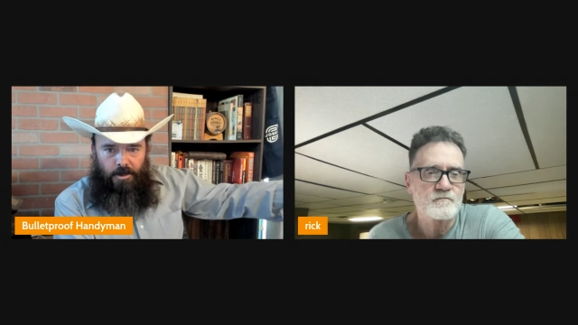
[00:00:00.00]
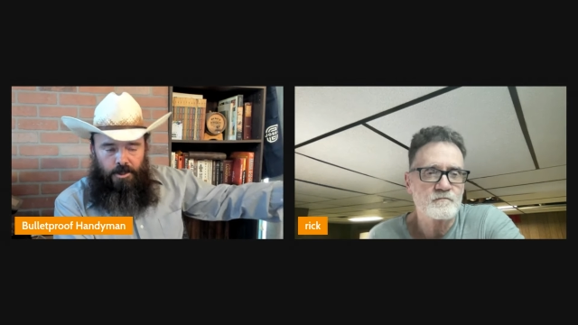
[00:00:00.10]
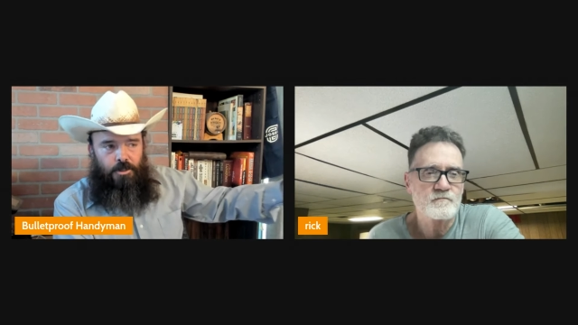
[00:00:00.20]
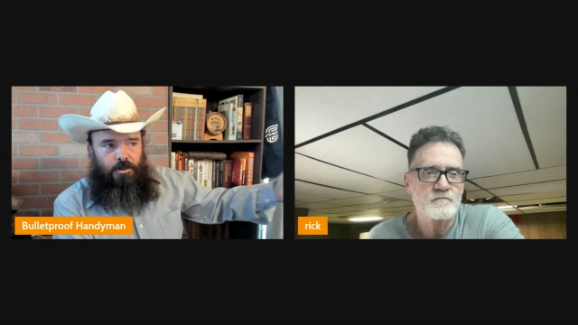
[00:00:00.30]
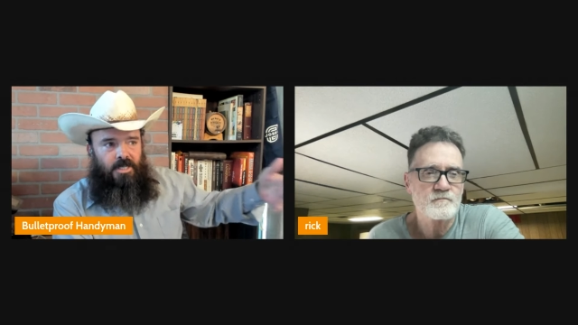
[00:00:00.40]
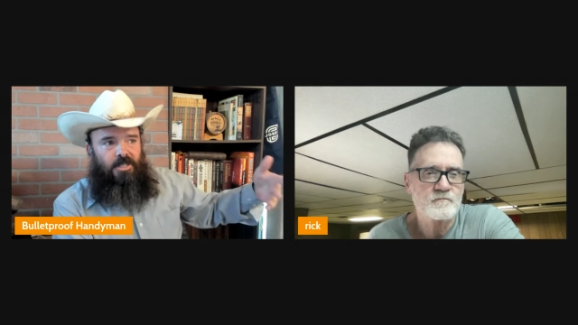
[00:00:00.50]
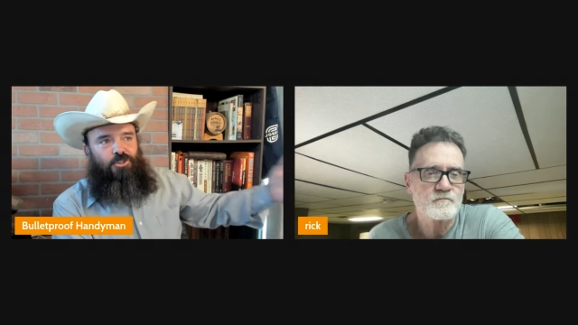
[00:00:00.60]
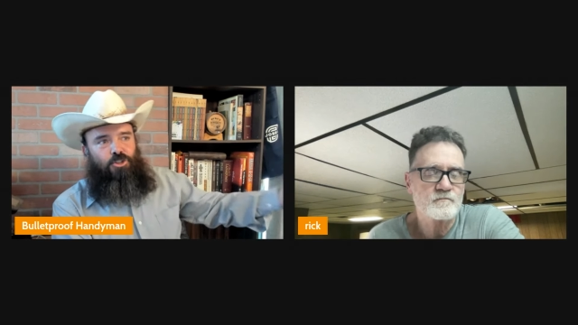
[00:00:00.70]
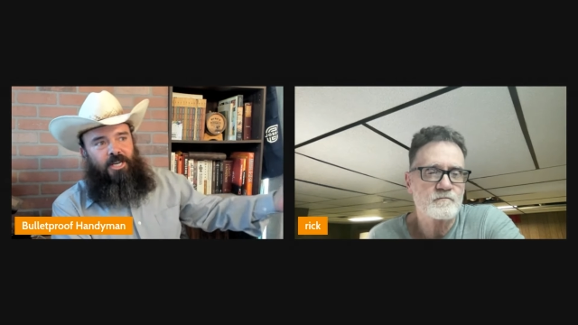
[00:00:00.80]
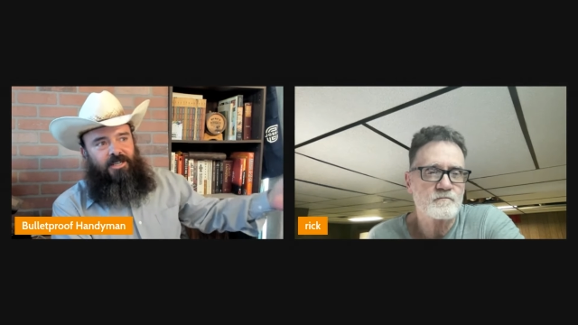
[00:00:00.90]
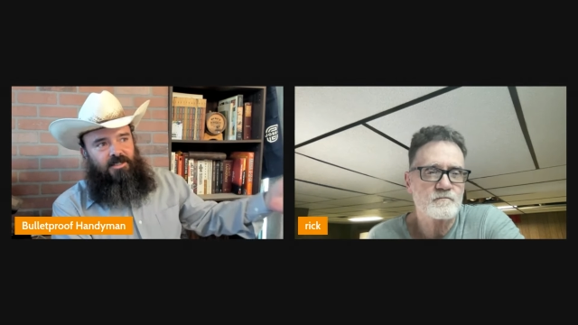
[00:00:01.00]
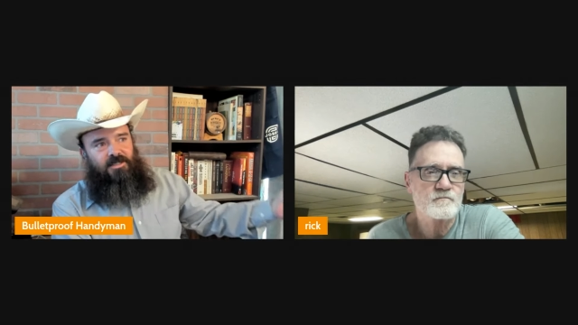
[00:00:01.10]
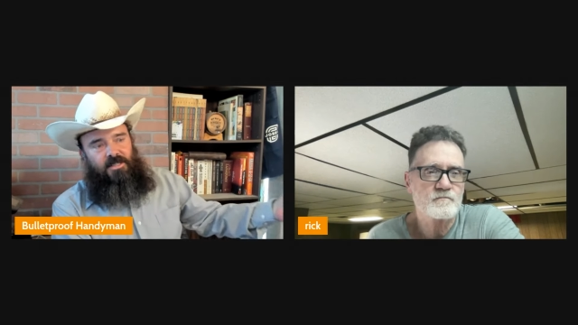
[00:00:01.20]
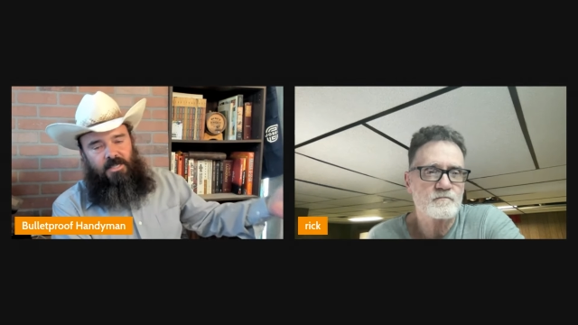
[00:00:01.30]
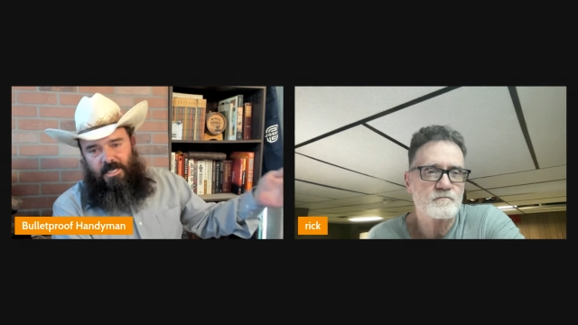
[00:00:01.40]
Speaker 1: but you didn't check to
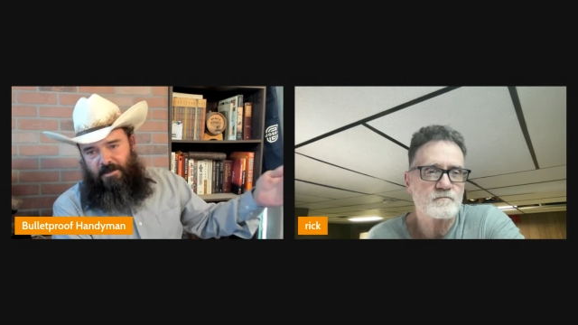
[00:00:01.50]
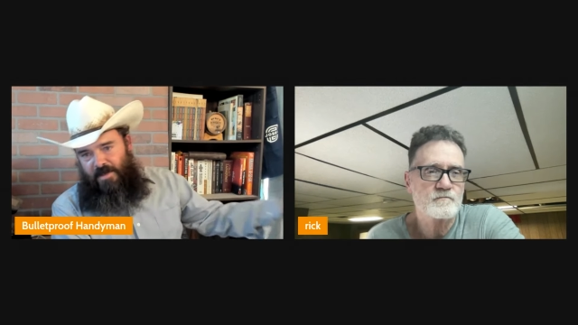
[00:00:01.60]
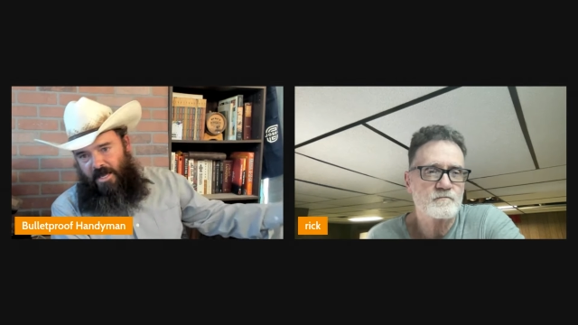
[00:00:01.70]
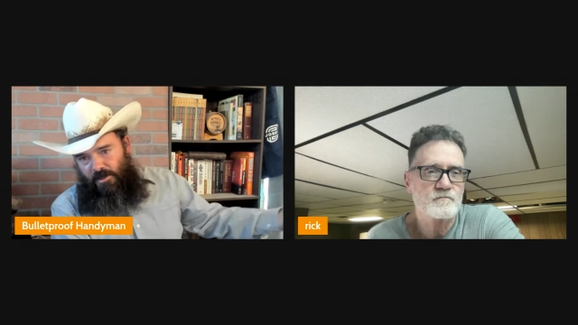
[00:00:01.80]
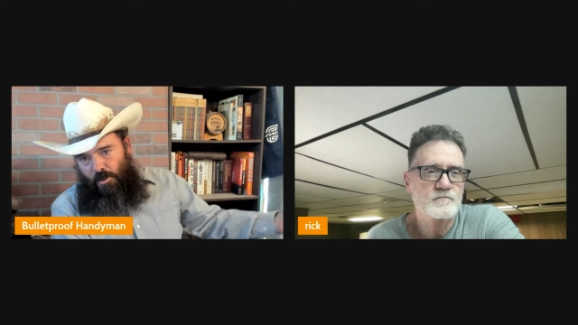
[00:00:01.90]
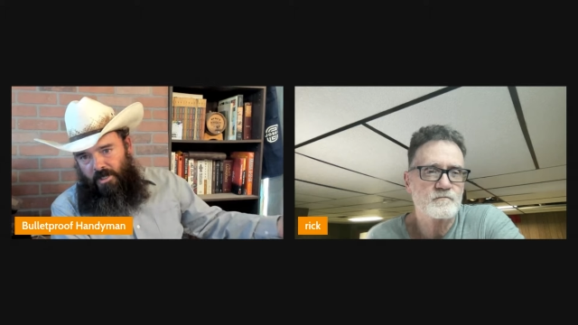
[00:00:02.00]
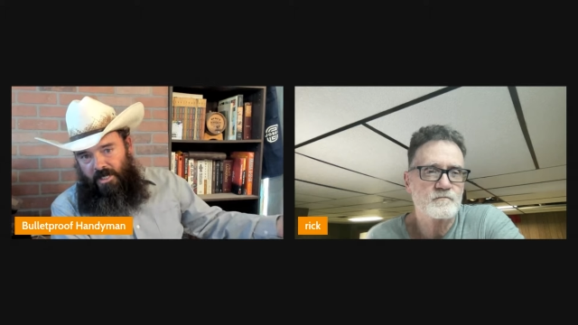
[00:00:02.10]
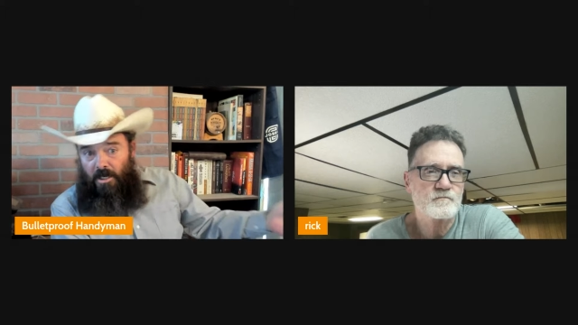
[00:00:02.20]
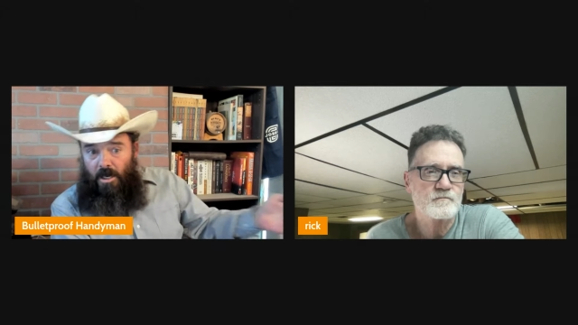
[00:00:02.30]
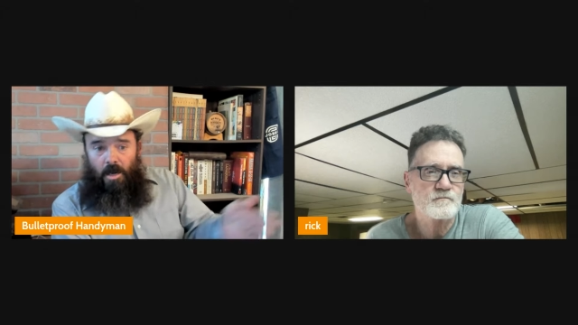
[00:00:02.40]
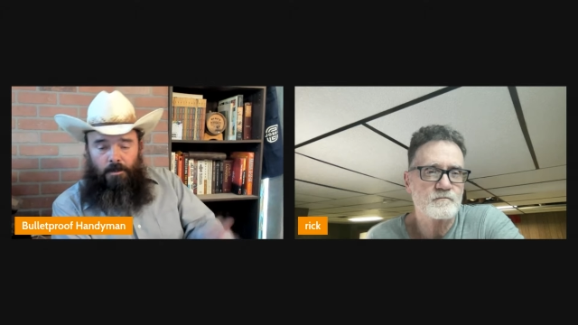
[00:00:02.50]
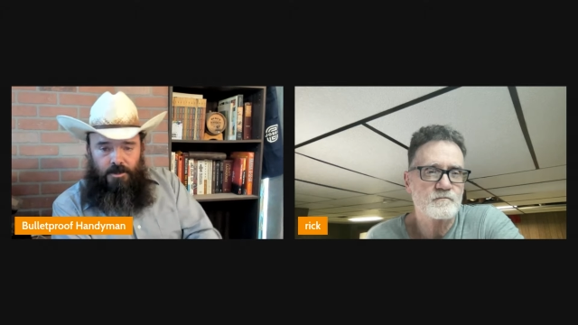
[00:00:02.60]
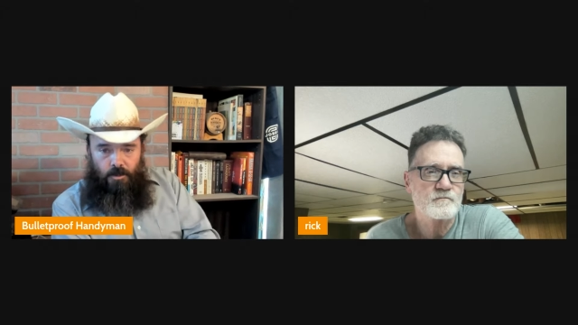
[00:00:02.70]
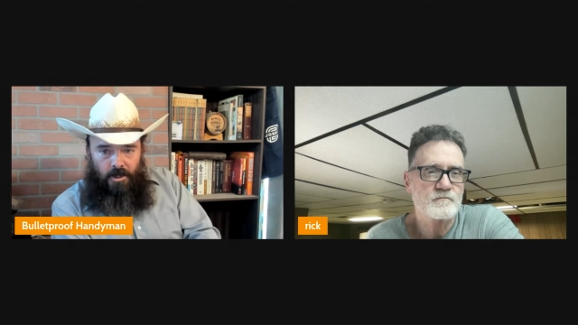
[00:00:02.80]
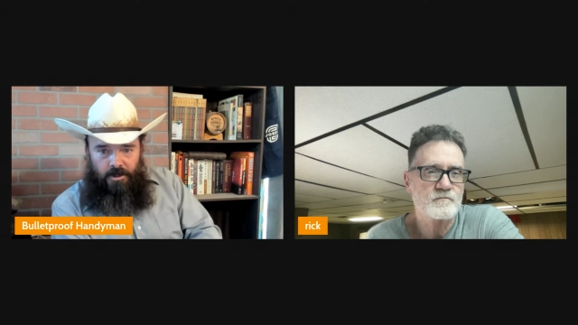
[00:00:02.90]
see if that toilet
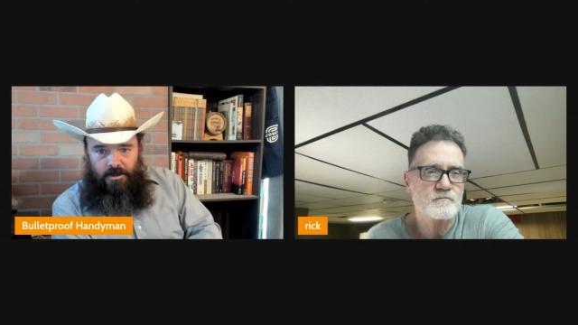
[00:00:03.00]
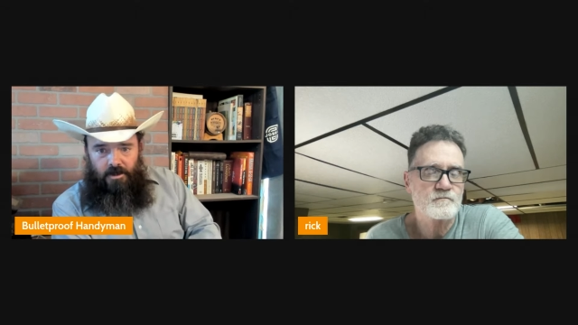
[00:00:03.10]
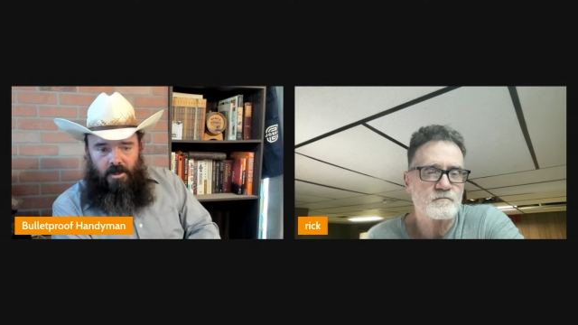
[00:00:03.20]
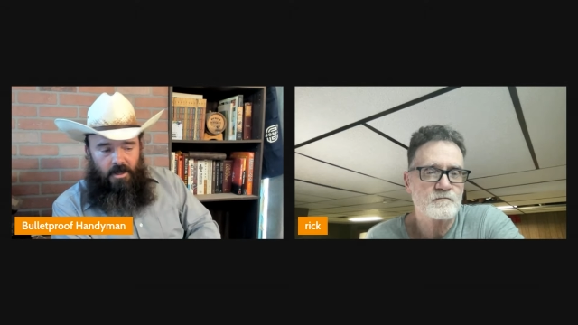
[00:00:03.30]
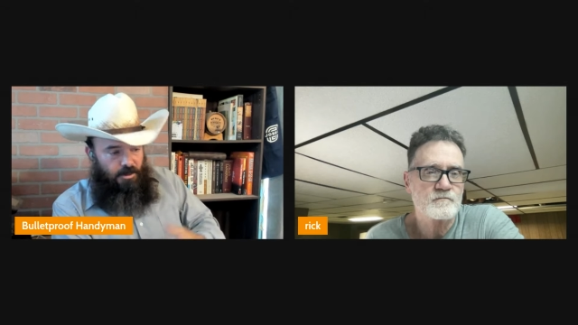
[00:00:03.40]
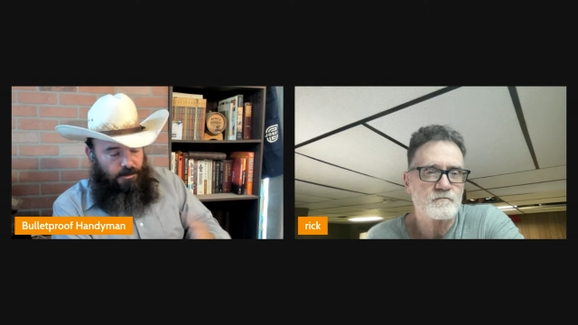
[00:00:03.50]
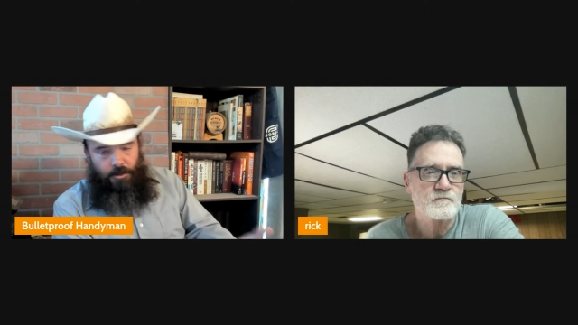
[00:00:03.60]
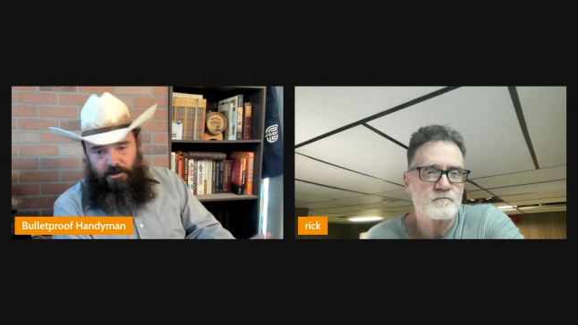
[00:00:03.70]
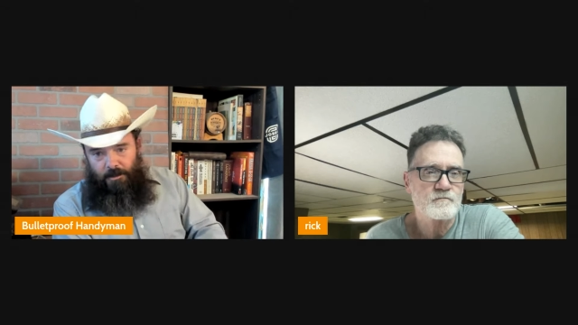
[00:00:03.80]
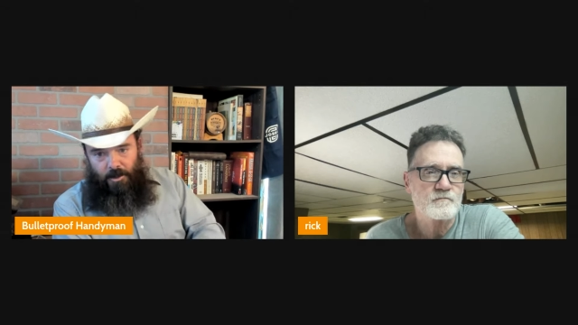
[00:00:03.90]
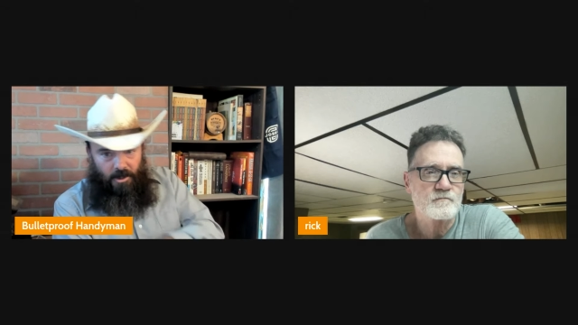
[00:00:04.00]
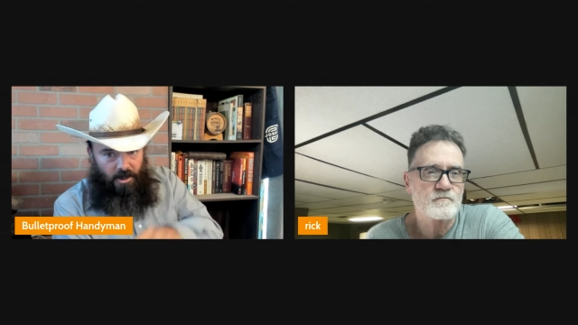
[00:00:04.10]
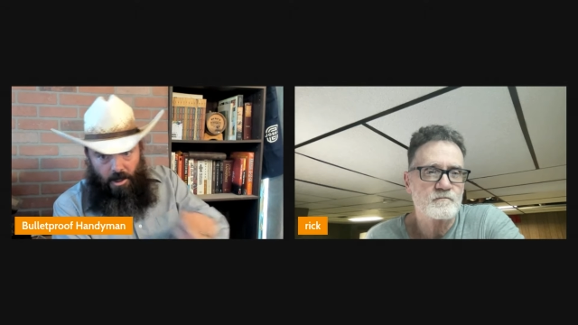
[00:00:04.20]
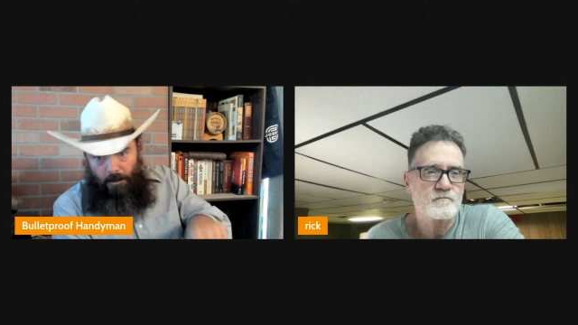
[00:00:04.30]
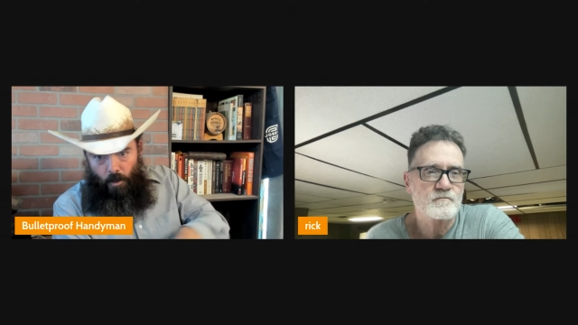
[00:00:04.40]
comes with, because most of them are going to
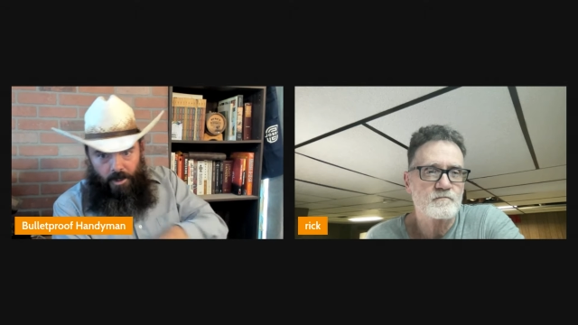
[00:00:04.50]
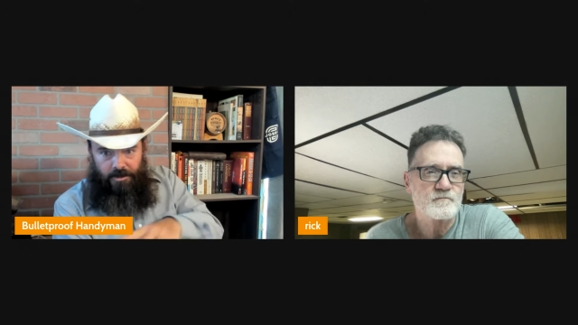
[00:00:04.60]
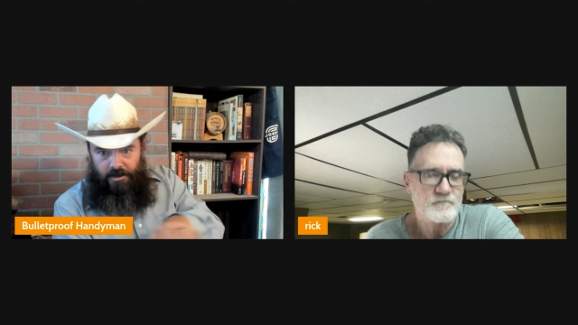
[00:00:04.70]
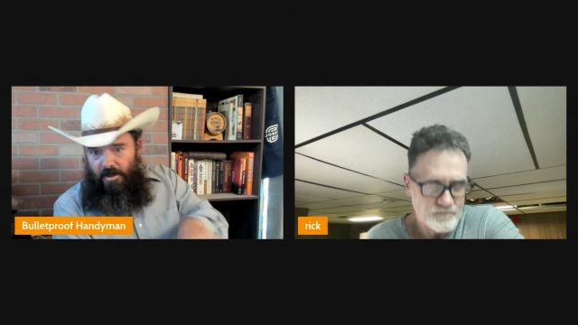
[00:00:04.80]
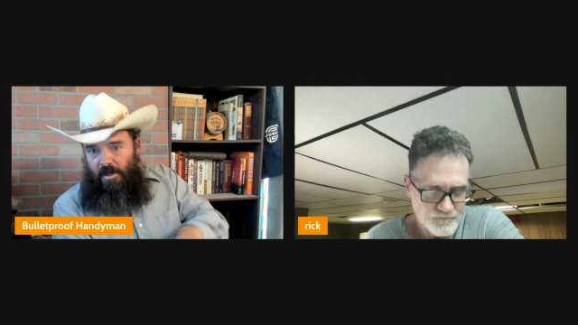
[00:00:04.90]
come with